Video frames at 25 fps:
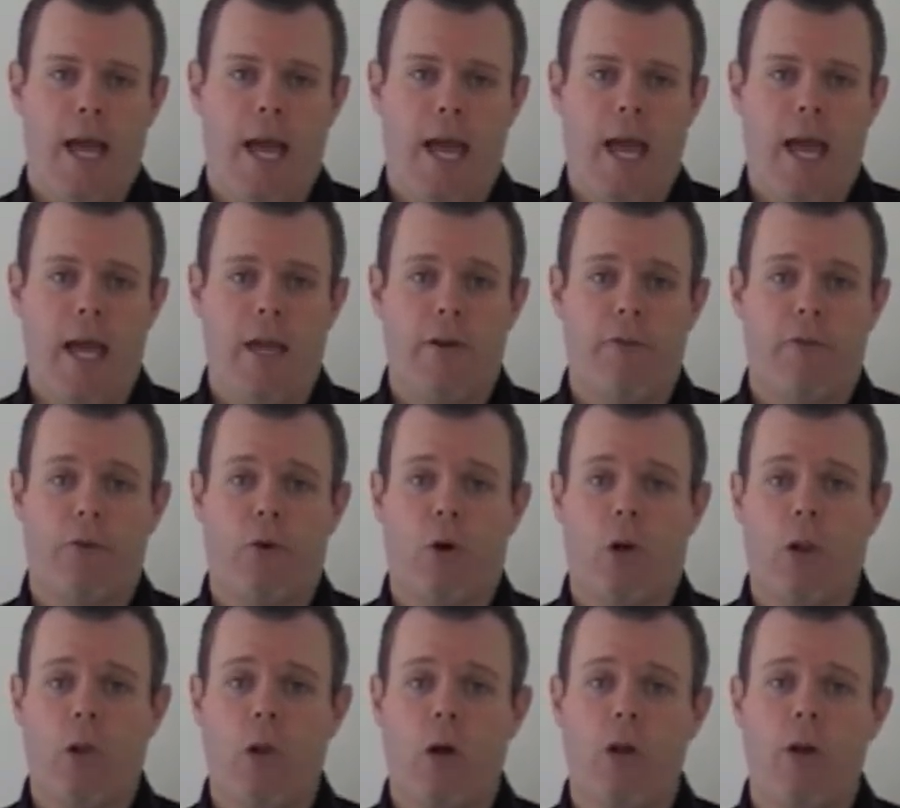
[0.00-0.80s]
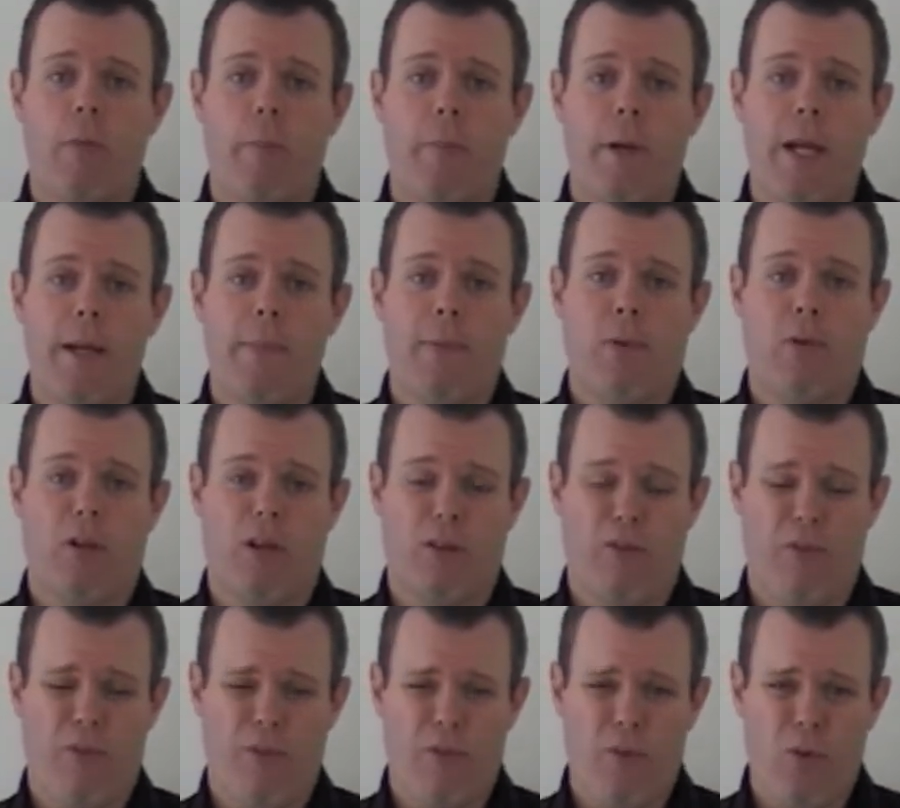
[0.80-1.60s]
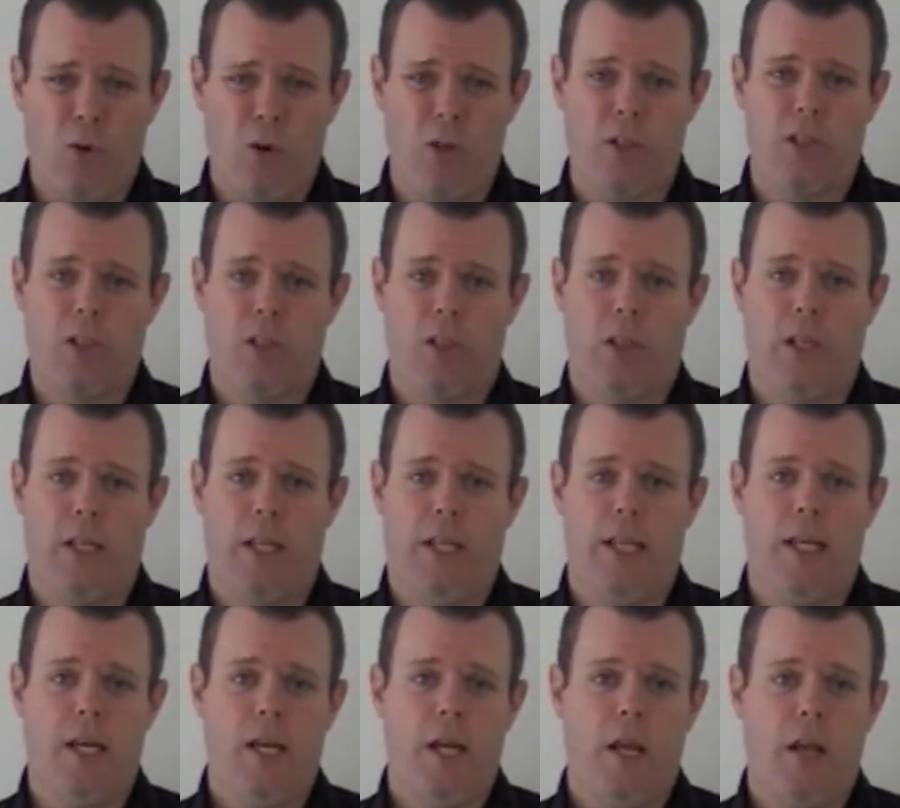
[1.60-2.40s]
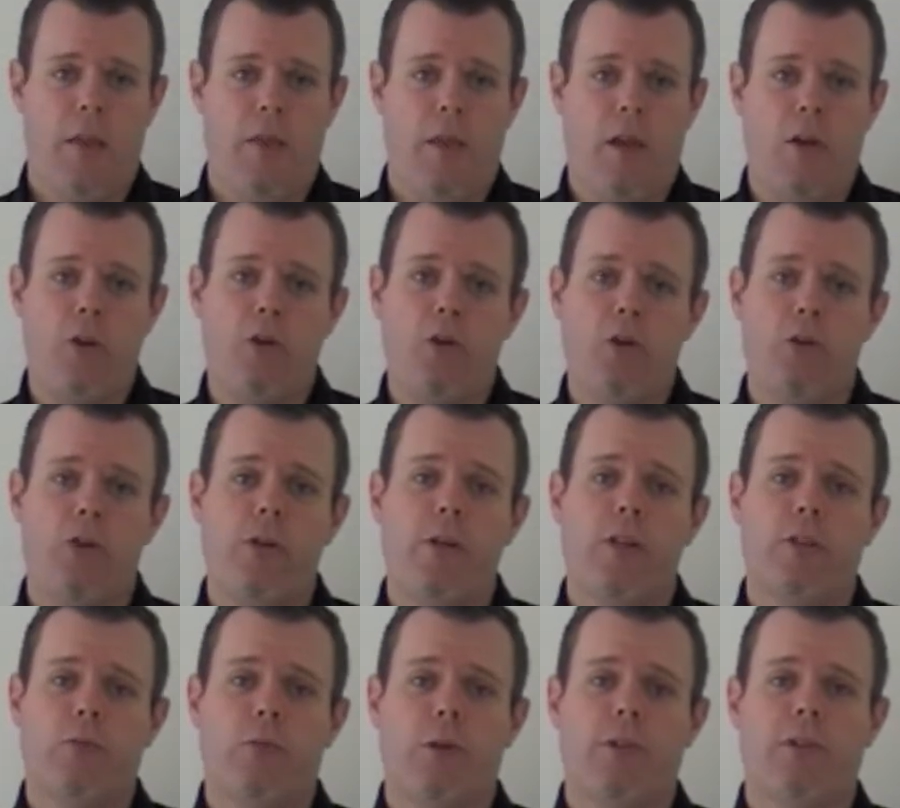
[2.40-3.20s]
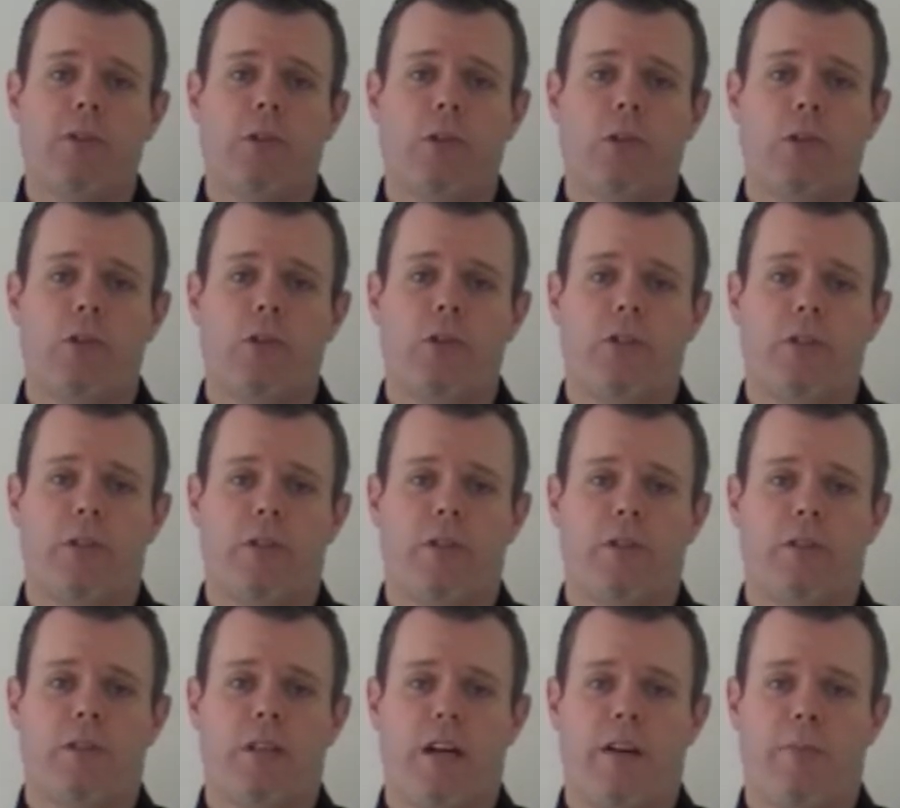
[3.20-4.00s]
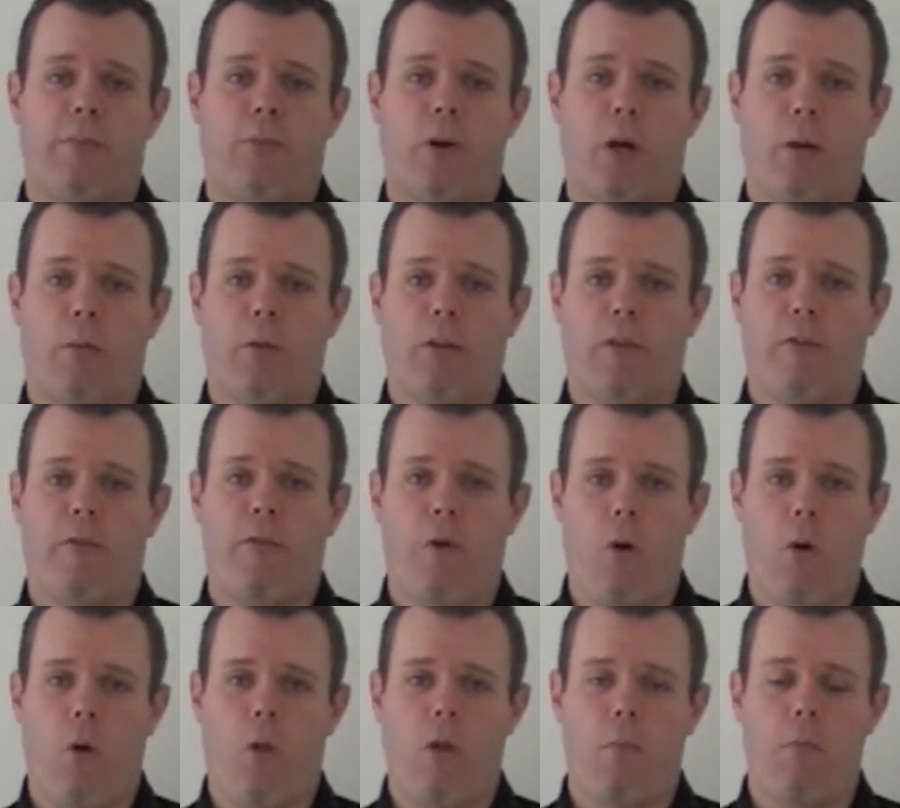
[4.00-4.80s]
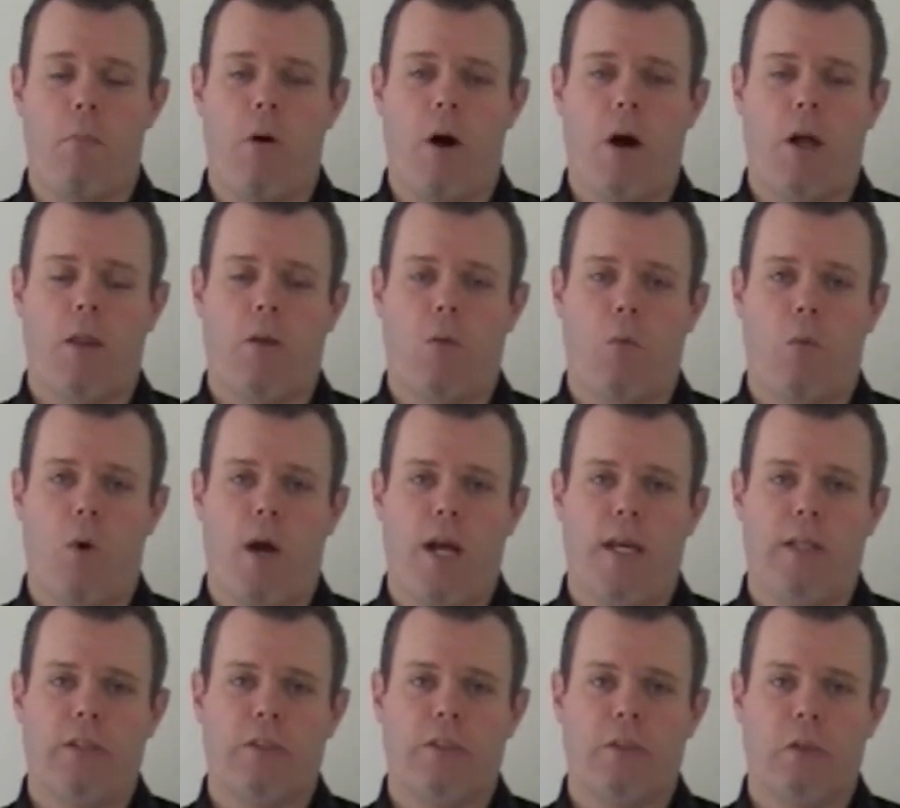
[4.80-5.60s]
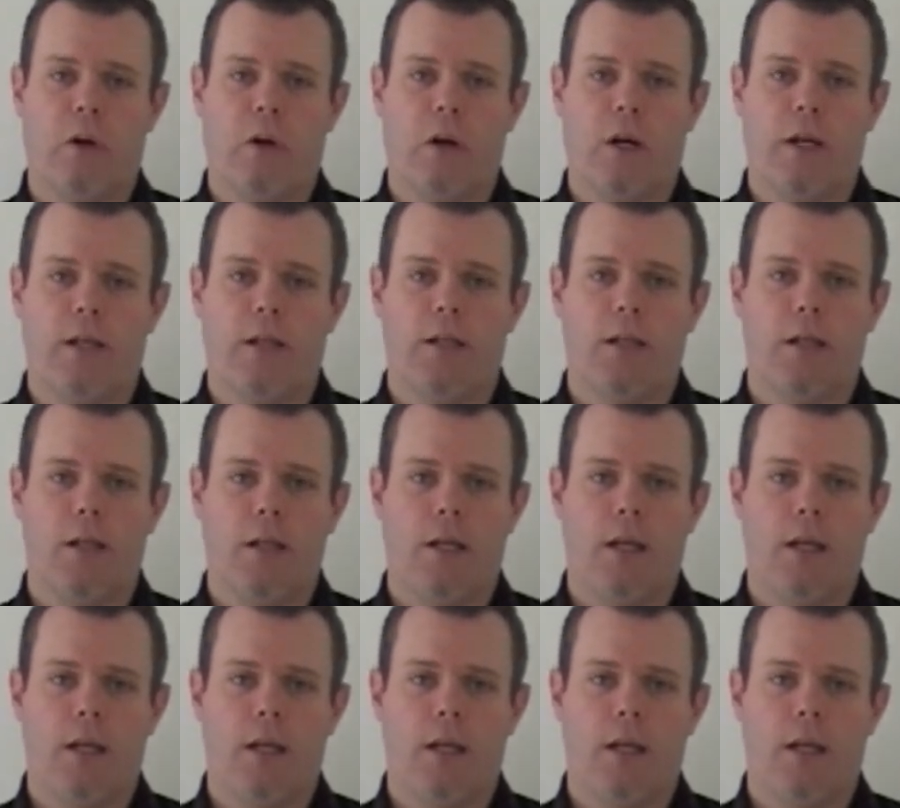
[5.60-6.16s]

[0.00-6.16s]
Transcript: and for a lot of people, unfortunately, their New Year's resolutions have probably fallen by the wayside.